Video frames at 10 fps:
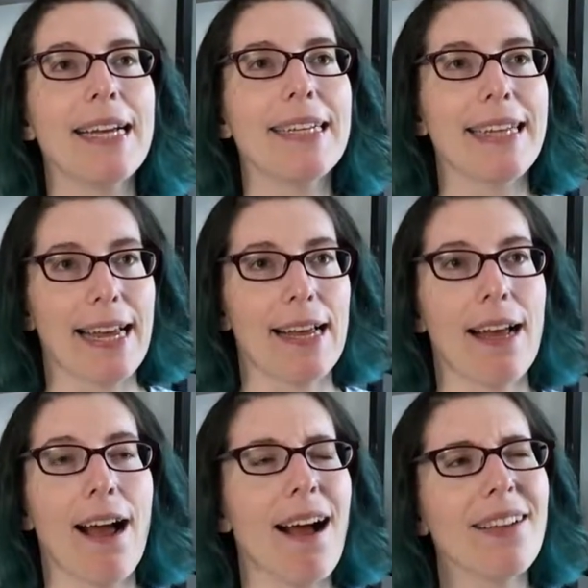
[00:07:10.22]
Yeah.
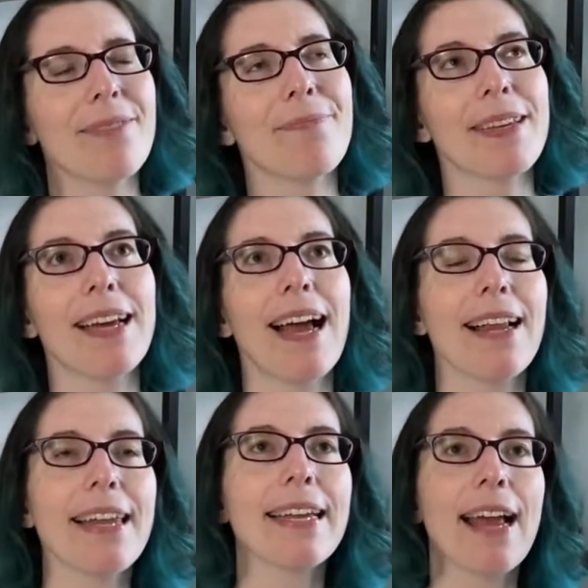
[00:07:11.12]

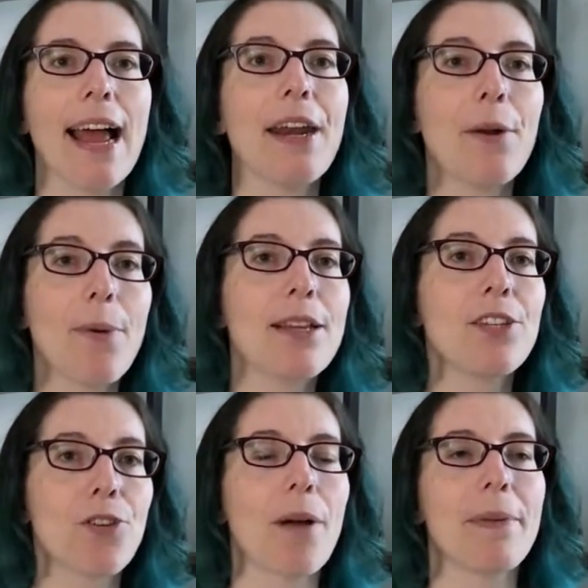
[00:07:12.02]
And I was
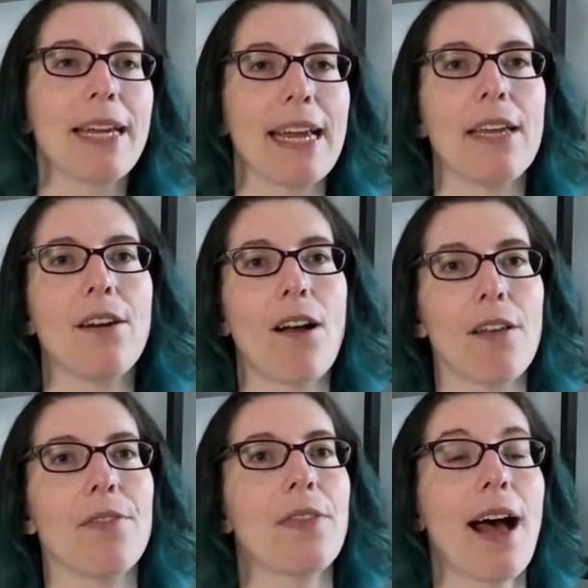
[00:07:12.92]
dropping in
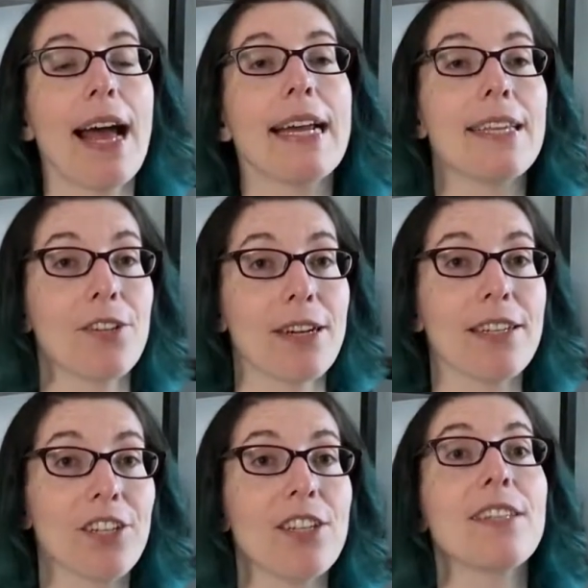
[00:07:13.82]
on the highest
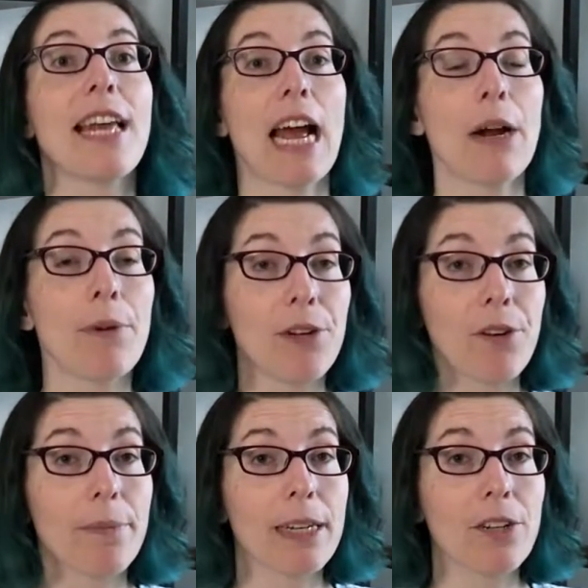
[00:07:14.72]
transitions that I would
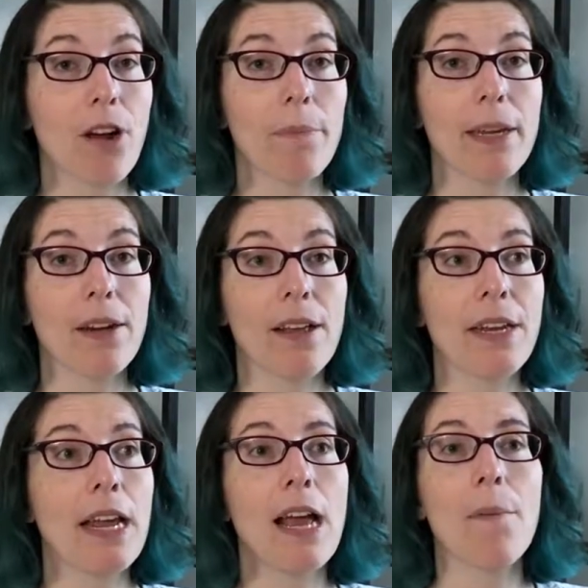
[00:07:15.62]
normally drop in on,
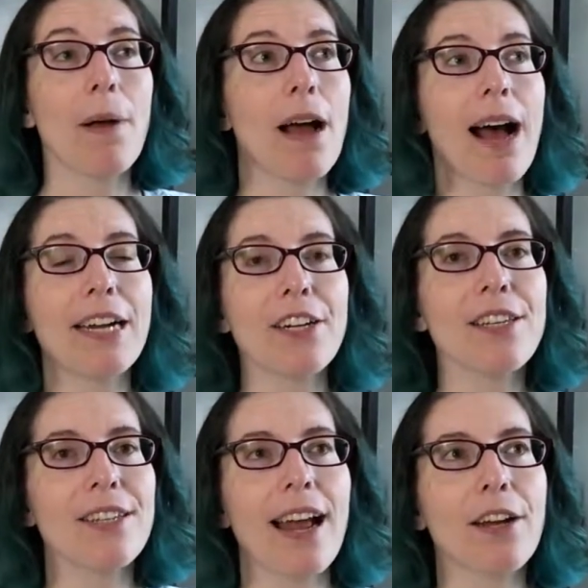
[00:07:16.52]
but I
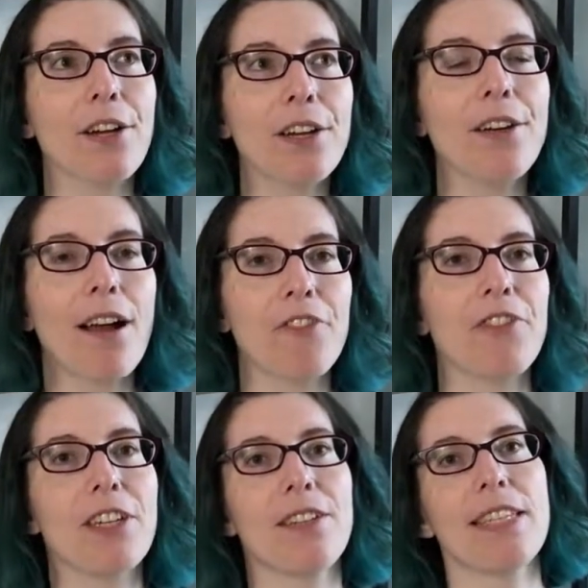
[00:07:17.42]
could not
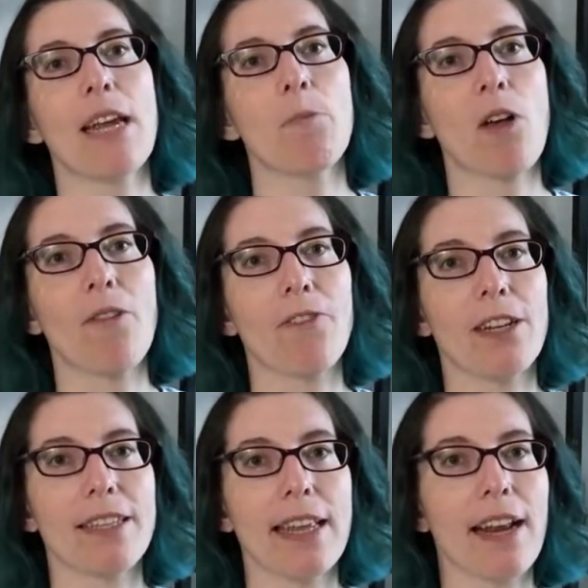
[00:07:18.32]
feel the same
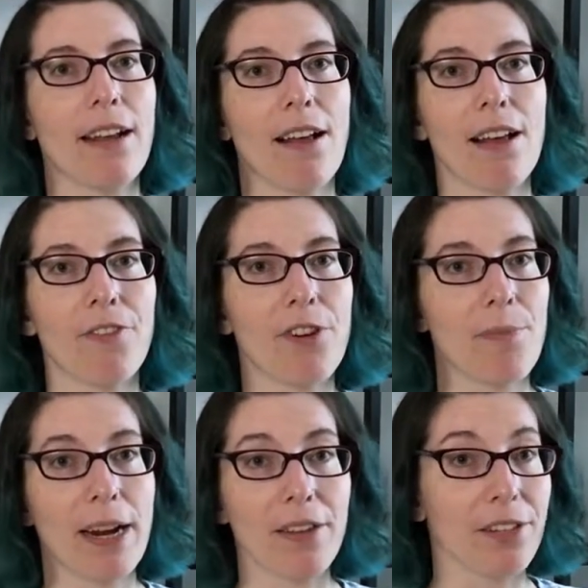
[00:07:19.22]
confidence that I got from
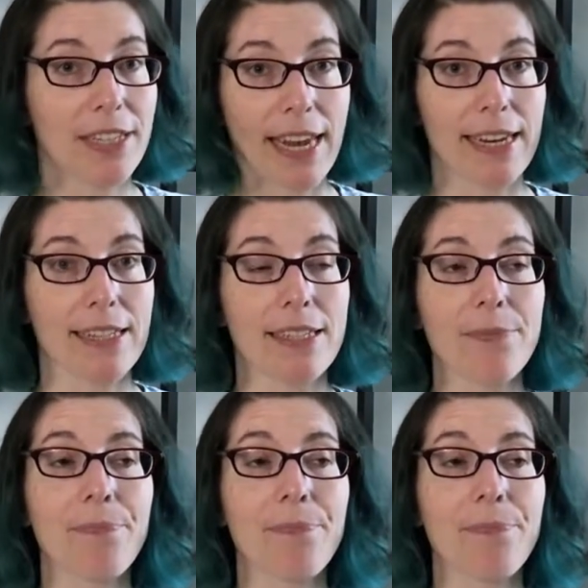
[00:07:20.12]
my other skates.